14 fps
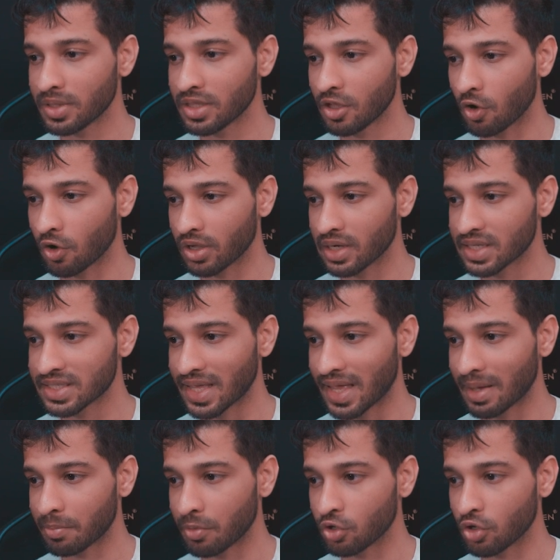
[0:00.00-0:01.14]
open the Oculus
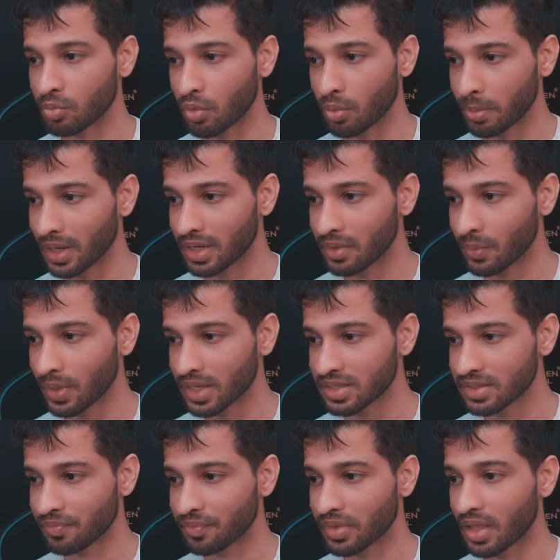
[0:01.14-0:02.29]
app on your mobile
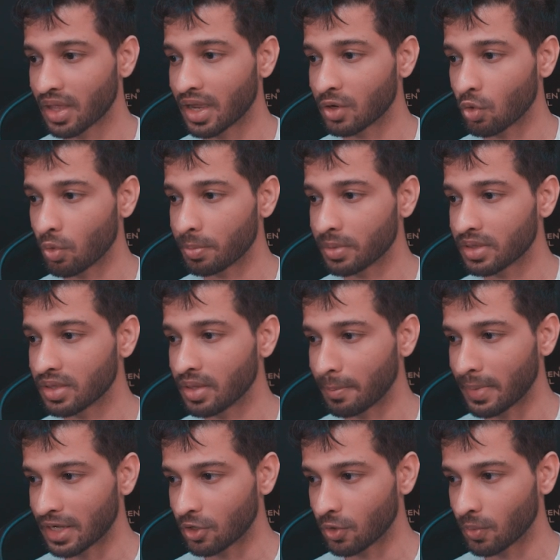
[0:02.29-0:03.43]
device and open the
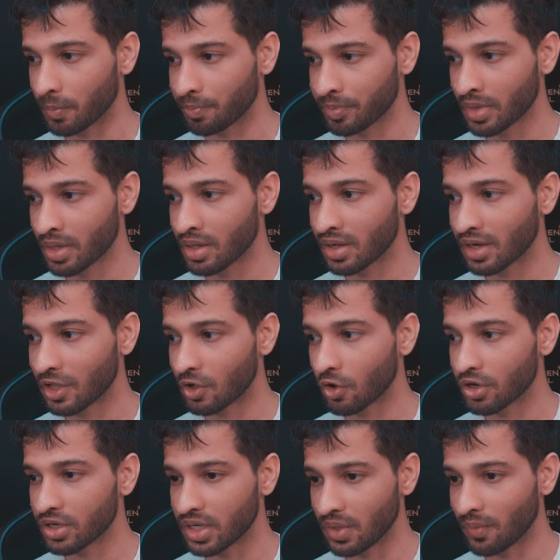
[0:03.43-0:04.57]
menu. Click
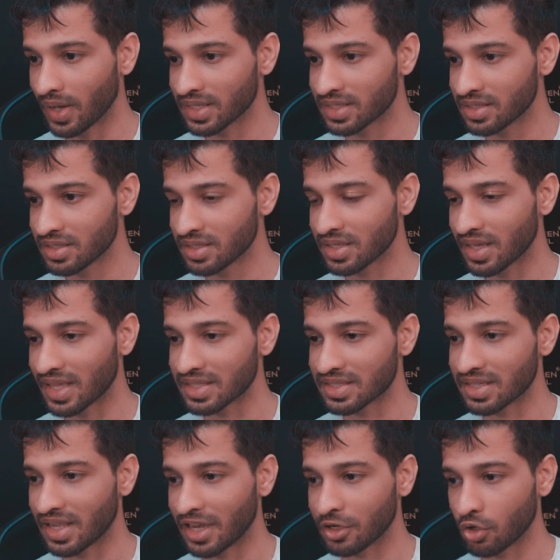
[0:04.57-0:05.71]
on Devices and
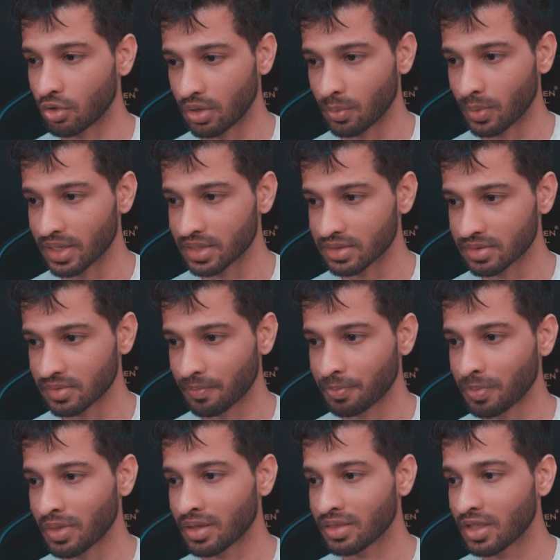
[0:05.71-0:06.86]
select your device.
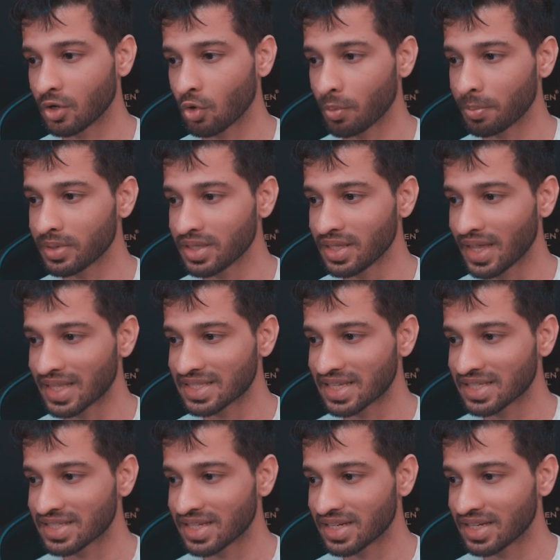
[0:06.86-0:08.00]
Then open the
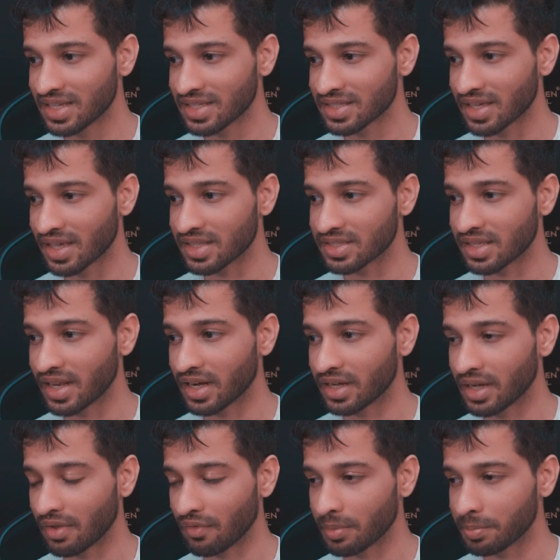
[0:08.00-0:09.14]
headset settings and
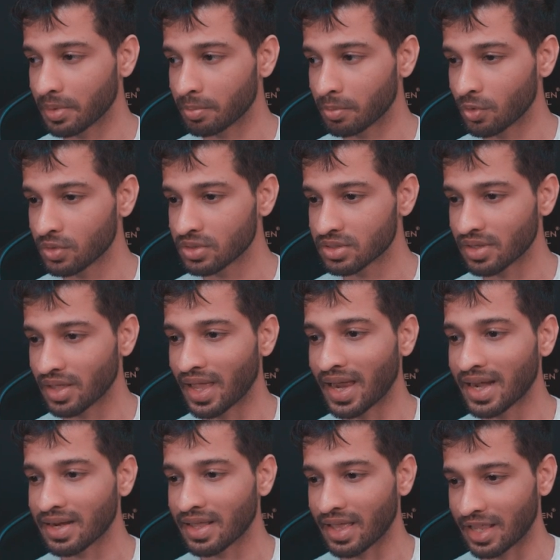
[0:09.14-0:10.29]
select developer modes
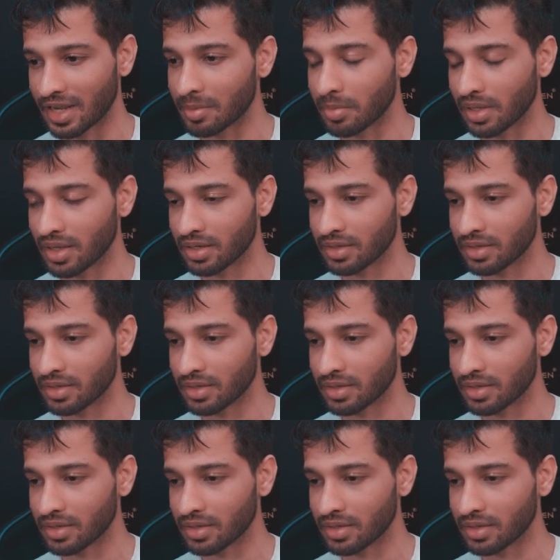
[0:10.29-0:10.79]
and enable